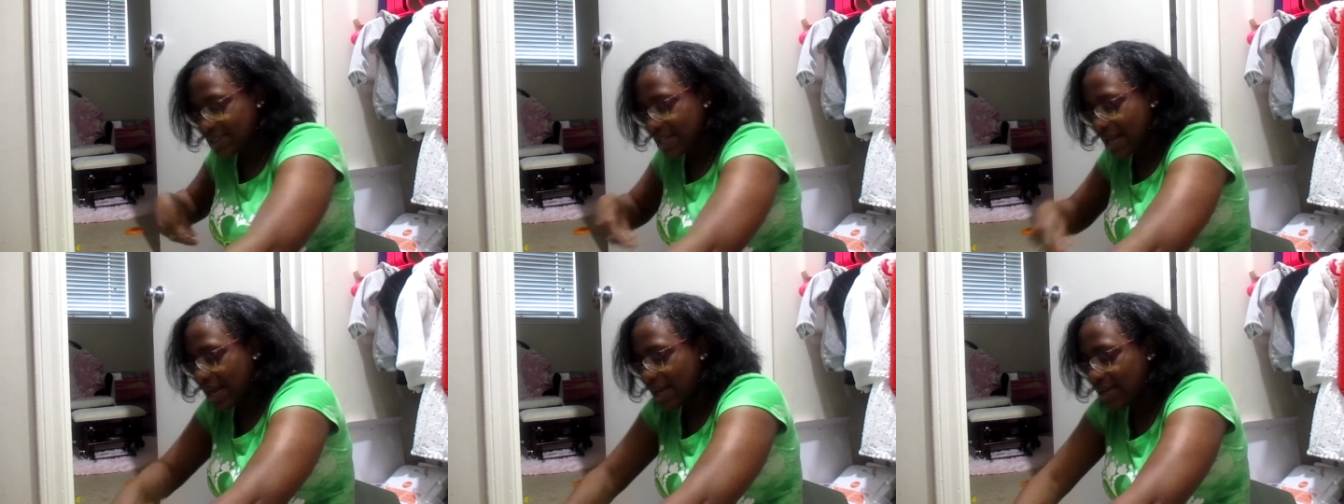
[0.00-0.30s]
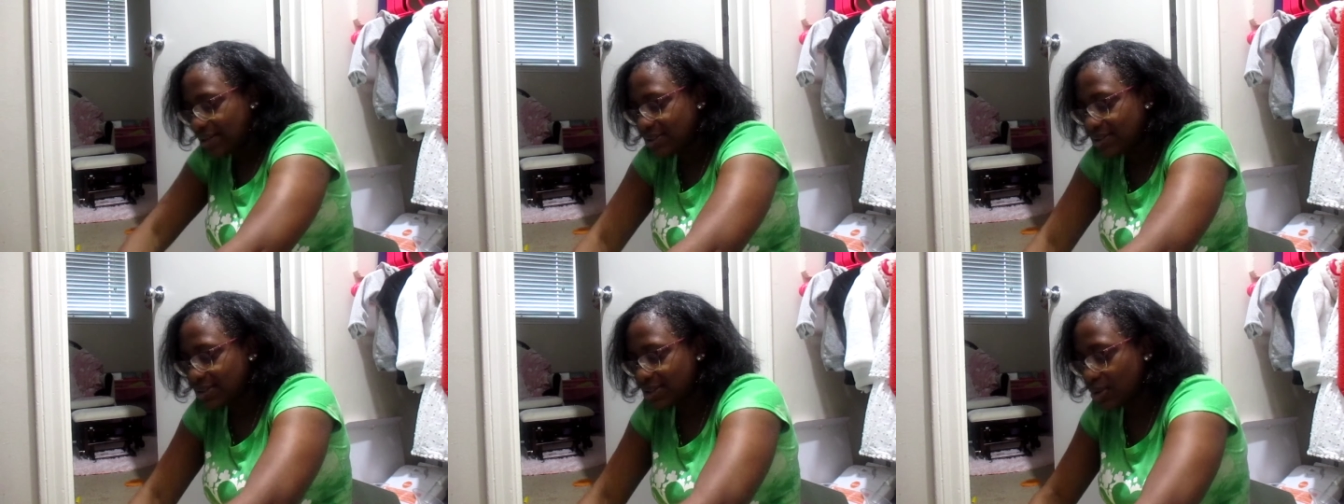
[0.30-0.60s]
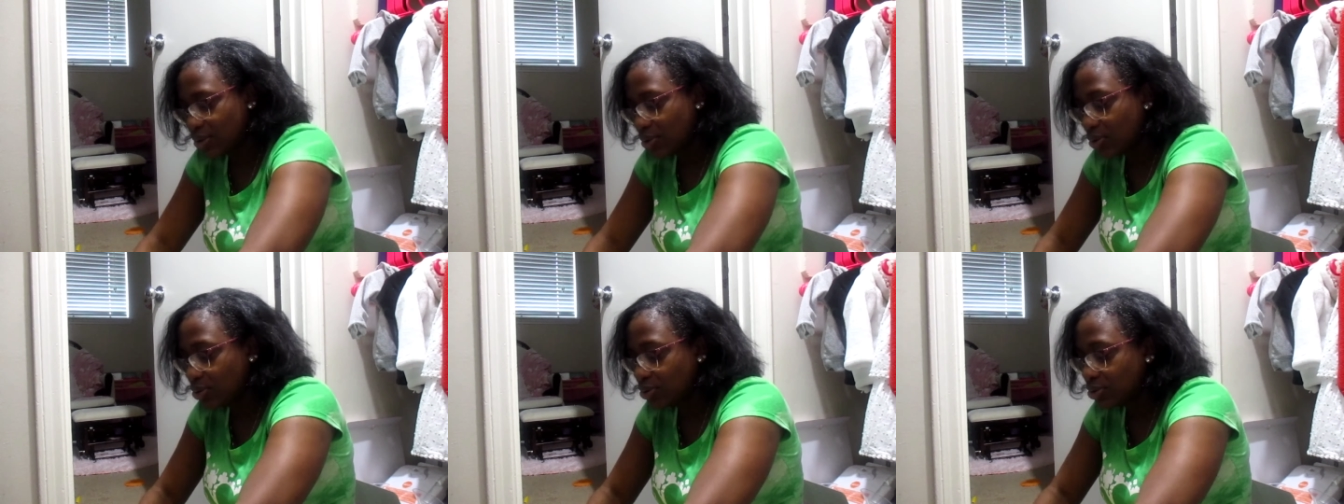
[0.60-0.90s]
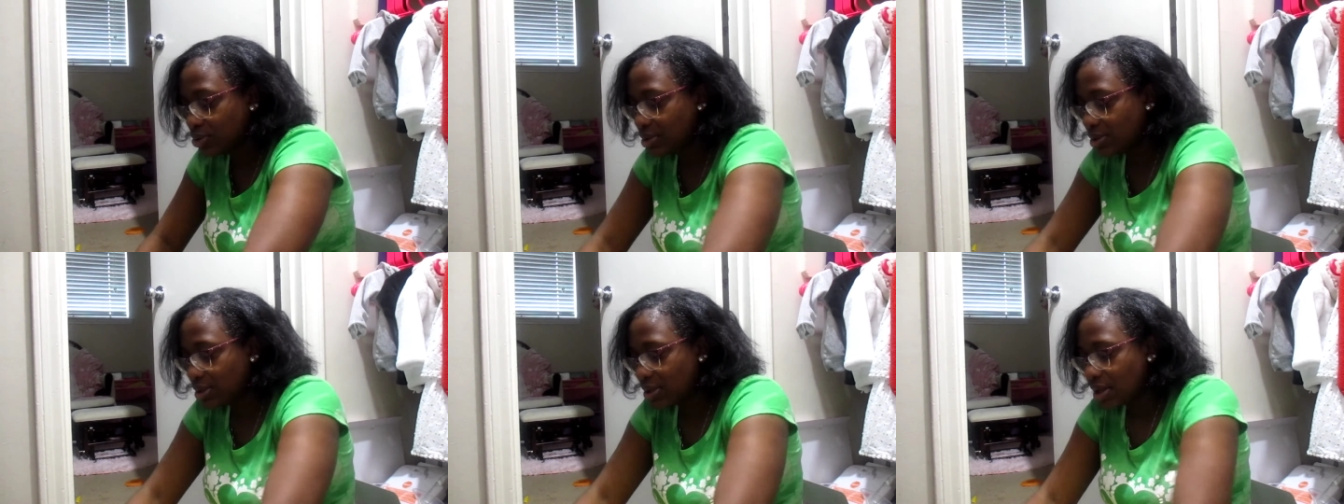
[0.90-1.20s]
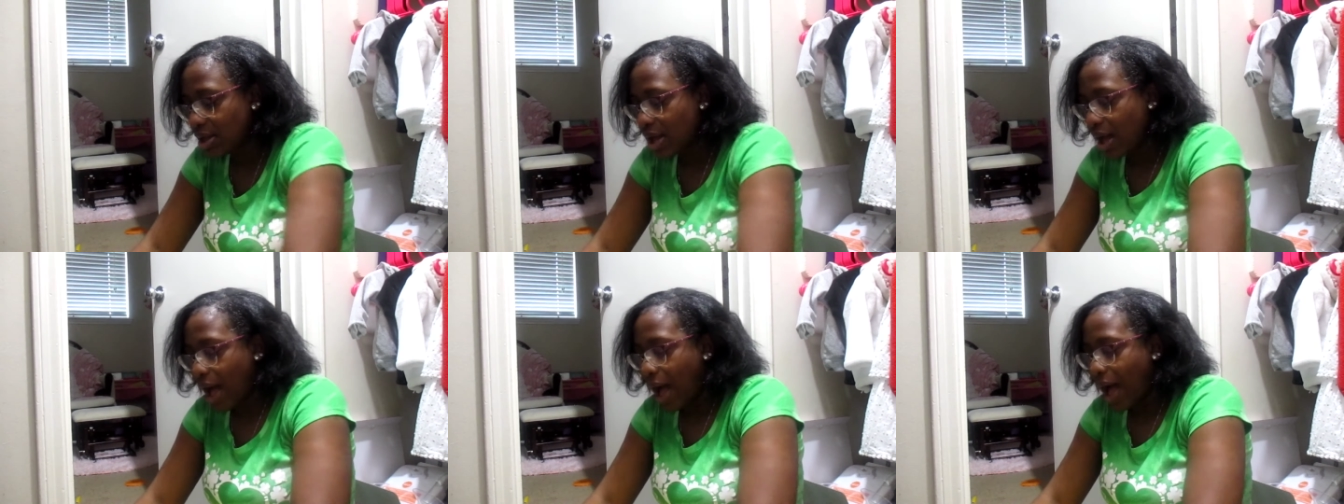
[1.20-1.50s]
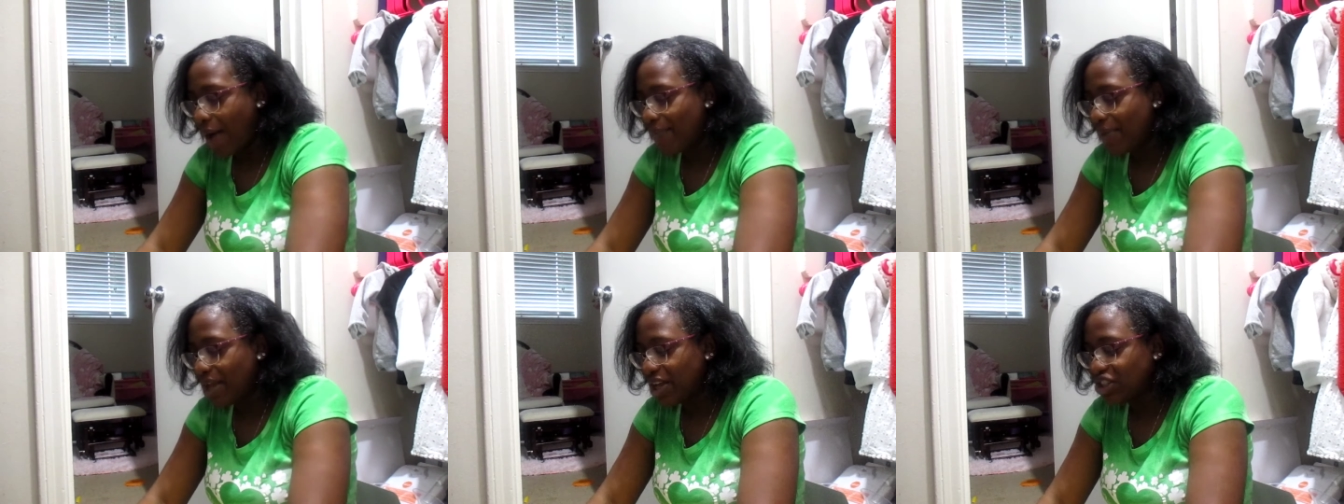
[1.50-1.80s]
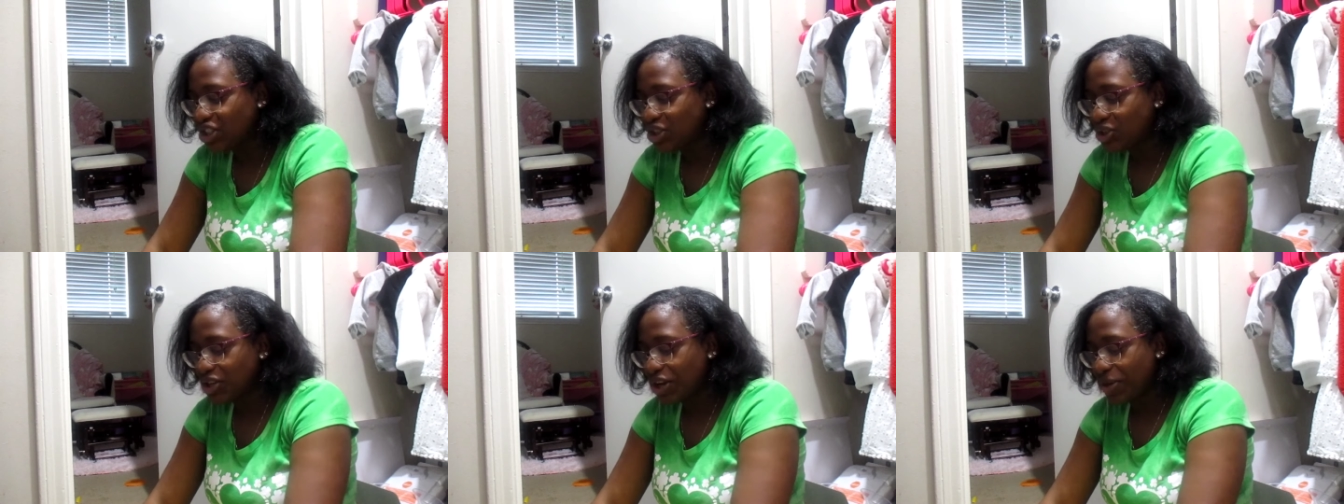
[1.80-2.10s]
that I sold, I make
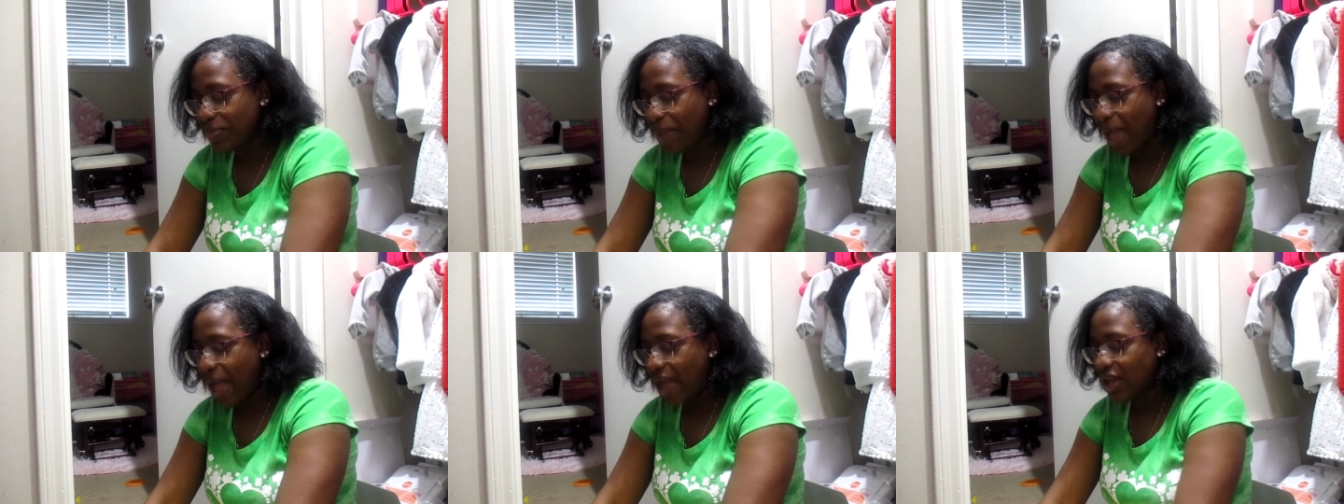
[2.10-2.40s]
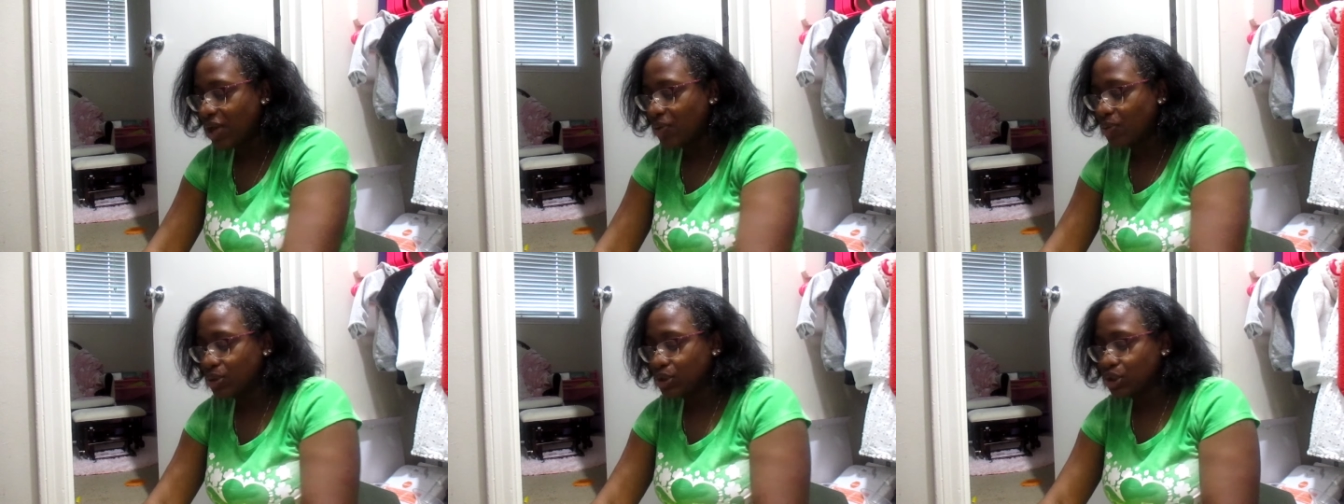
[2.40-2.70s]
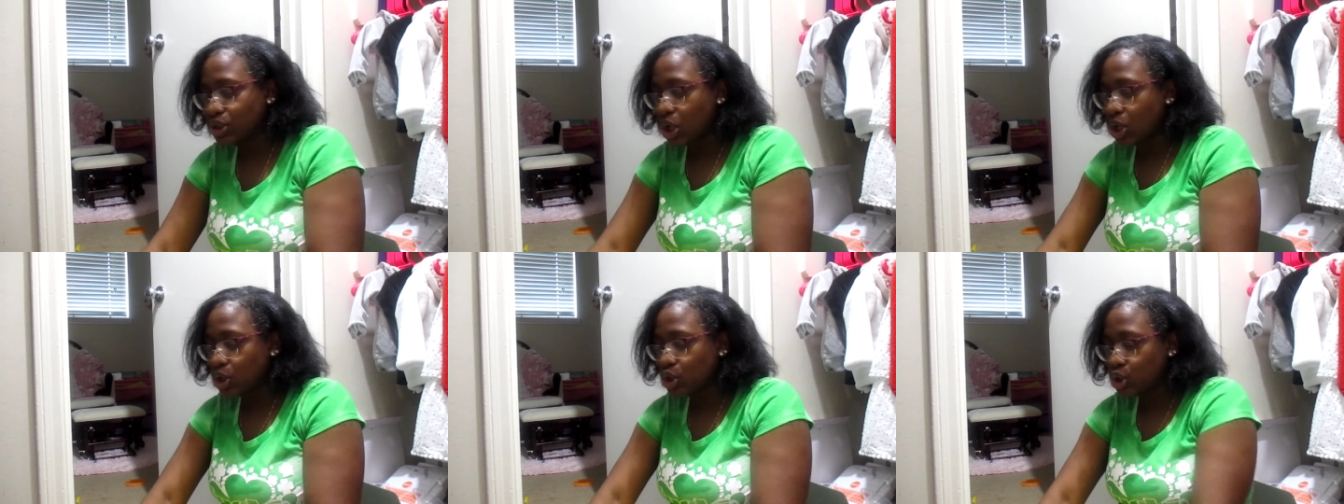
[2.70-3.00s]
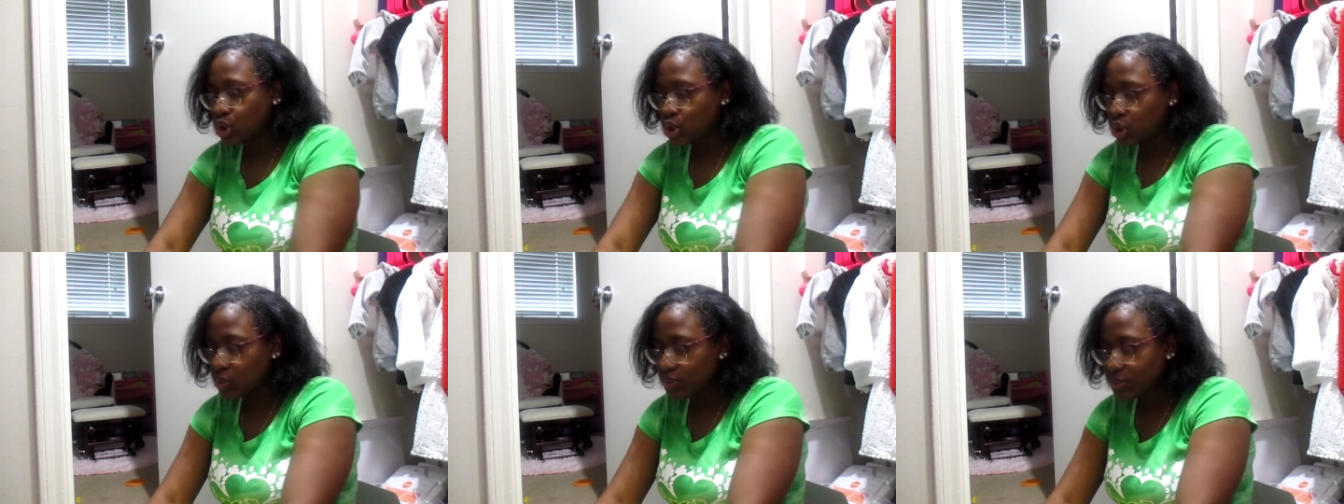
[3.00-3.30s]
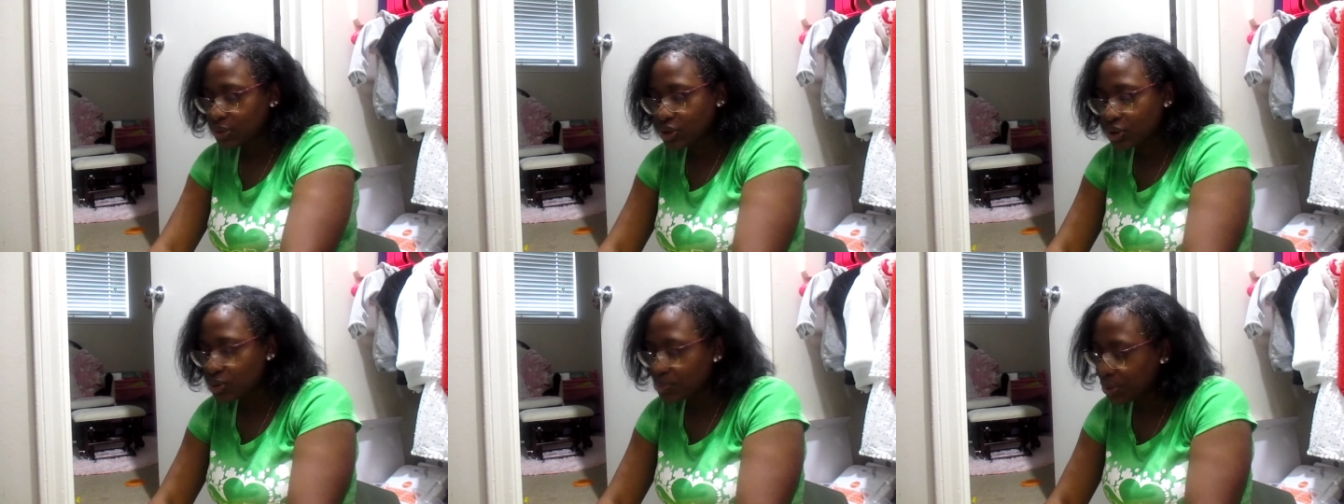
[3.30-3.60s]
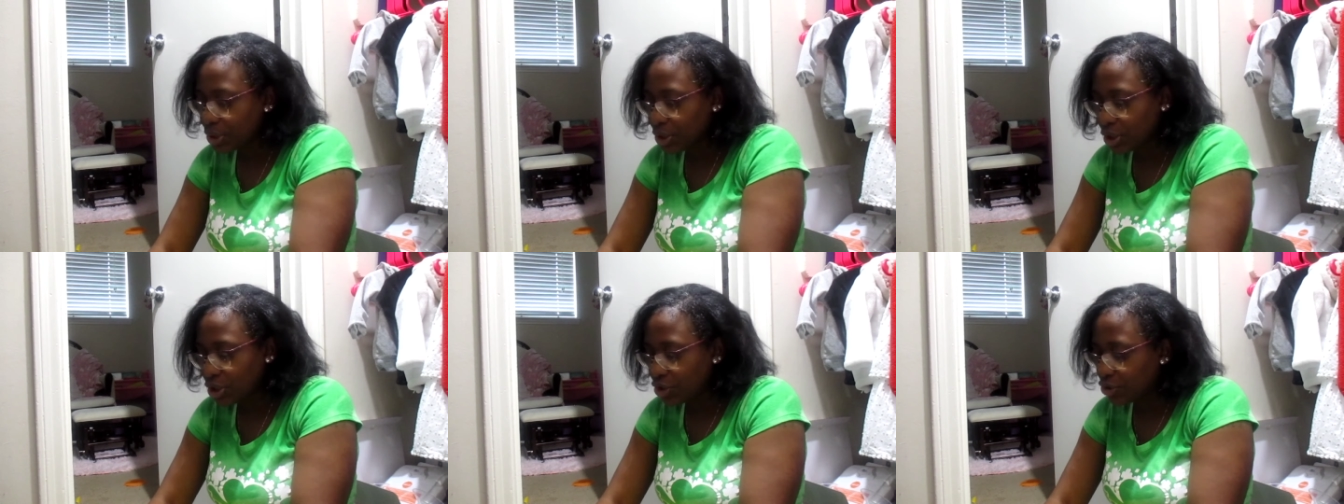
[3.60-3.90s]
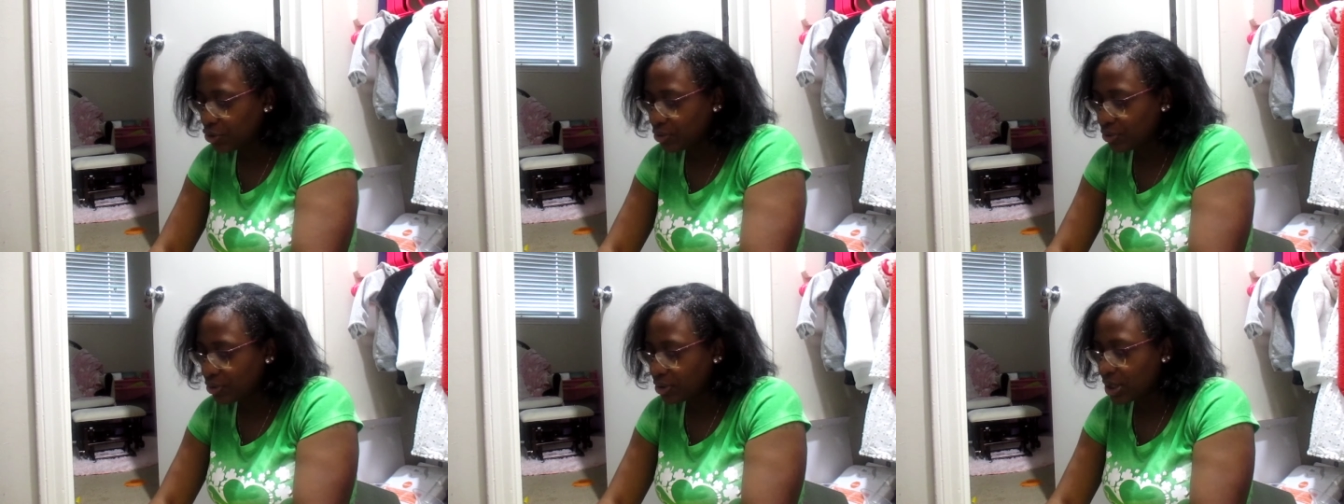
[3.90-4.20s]
sure the packing was super, super
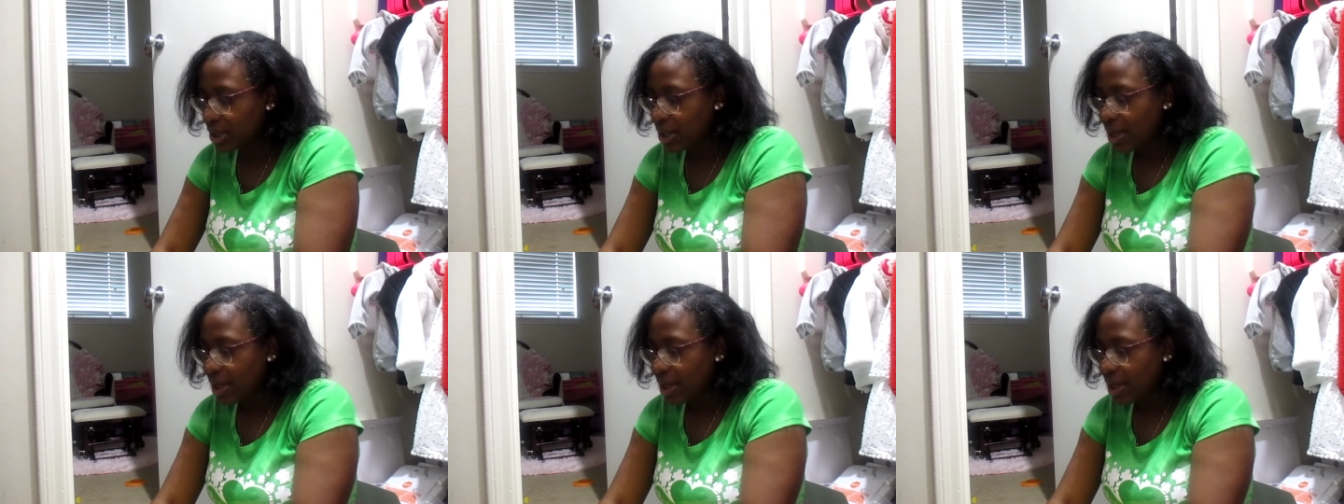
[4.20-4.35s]
cute.